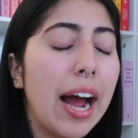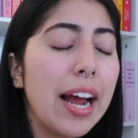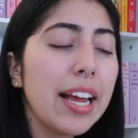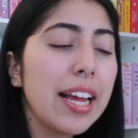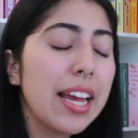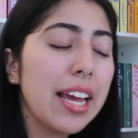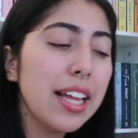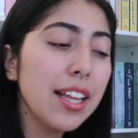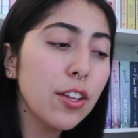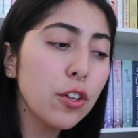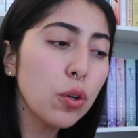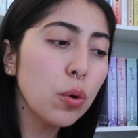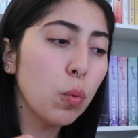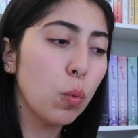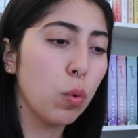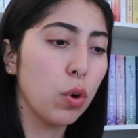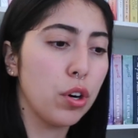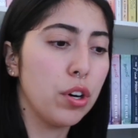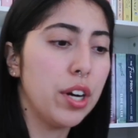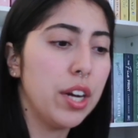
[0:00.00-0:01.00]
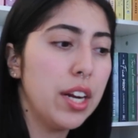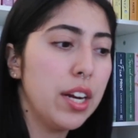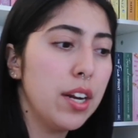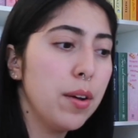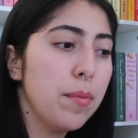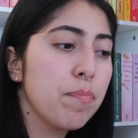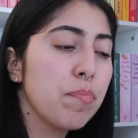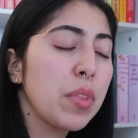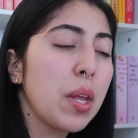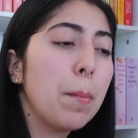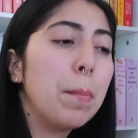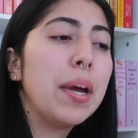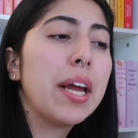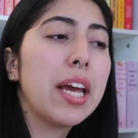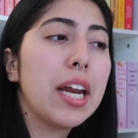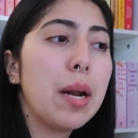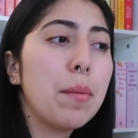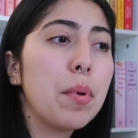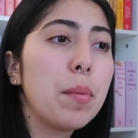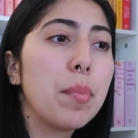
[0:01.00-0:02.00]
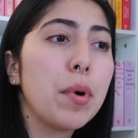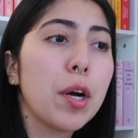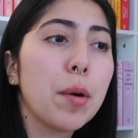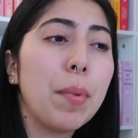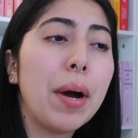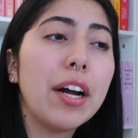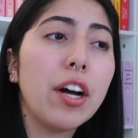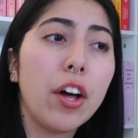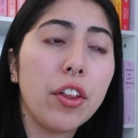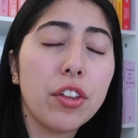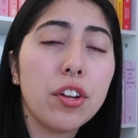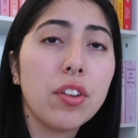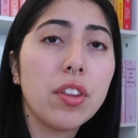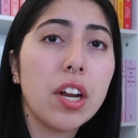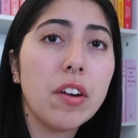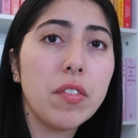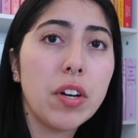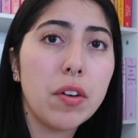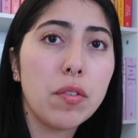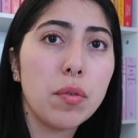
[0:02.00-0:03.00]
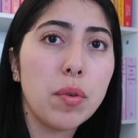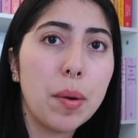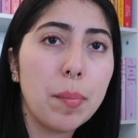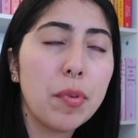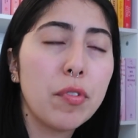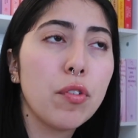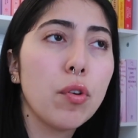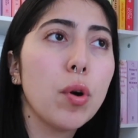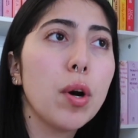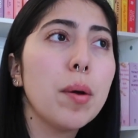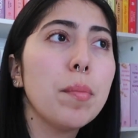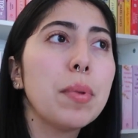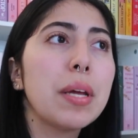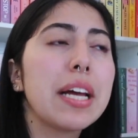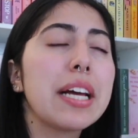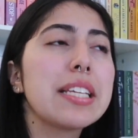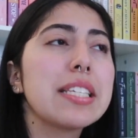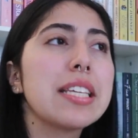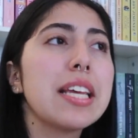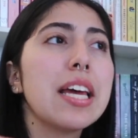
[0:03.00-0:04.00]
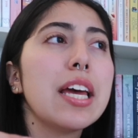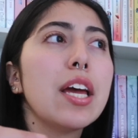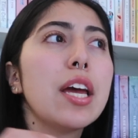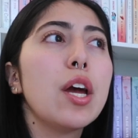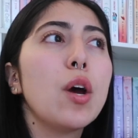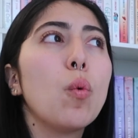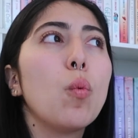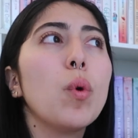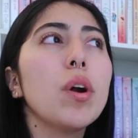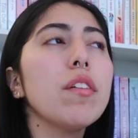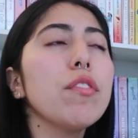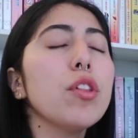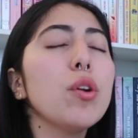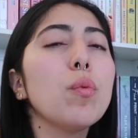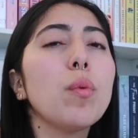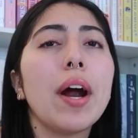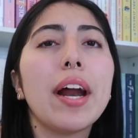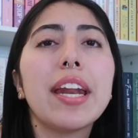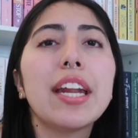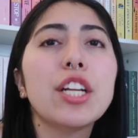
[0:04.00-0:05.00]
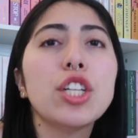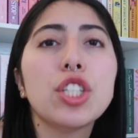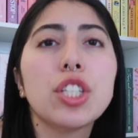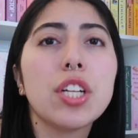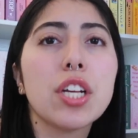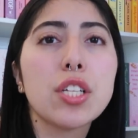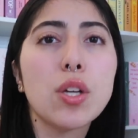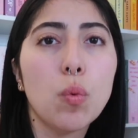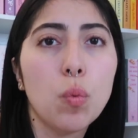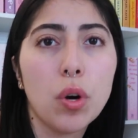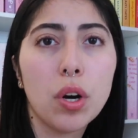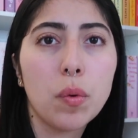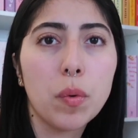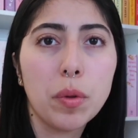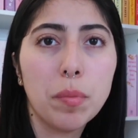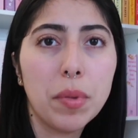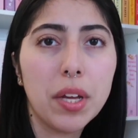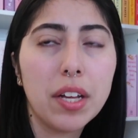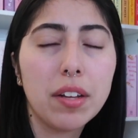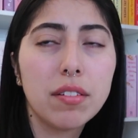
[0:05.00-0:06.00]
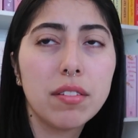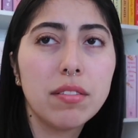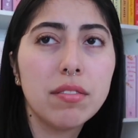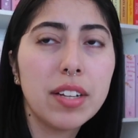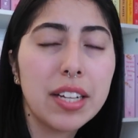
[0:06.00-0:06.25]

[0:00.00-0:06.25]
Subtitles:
I get a little worried picking up a book by an author that I've never read before, because what if the writing just doesn't work with me?